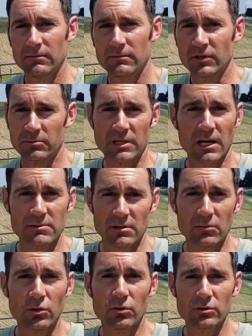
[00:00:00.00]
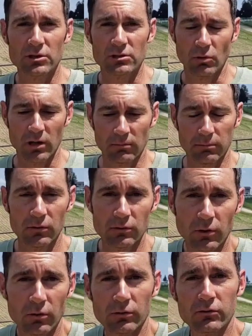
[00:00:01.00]
sometimes a mule will just want to
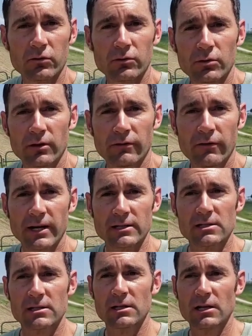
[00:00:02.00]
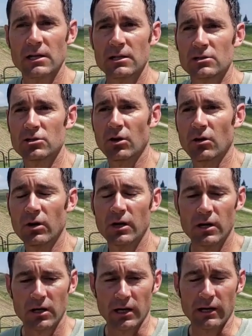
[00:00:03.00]
bulldoze through a fence. So
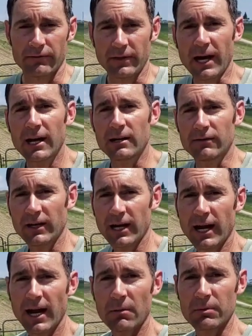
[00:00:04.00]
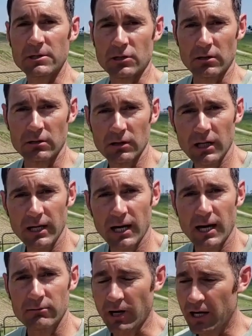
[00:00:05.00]
if that happens early
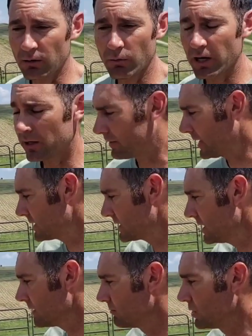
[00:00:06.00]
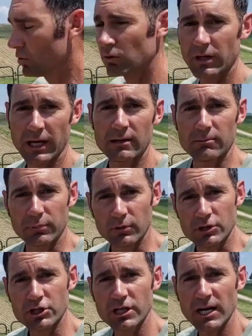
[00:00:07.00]
on, right away, if I see a mule getting
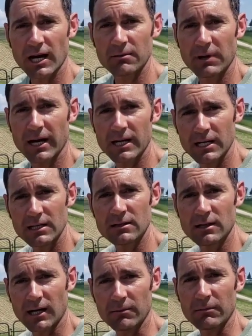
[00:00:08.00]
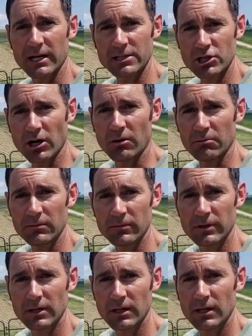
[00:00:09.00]
pushy on my jump
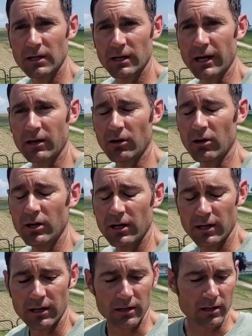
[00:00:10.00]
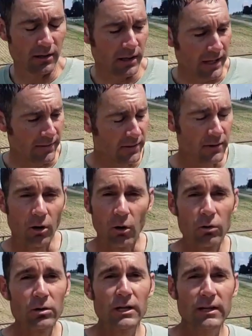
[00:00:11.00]
at all, and
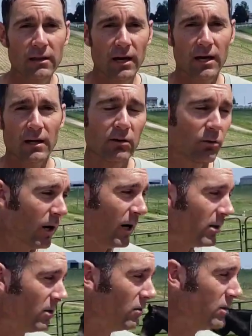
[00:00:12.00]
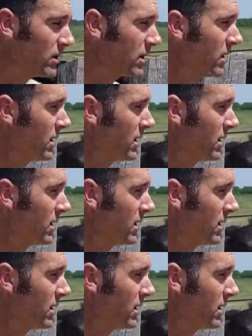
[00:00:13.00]
only then do I use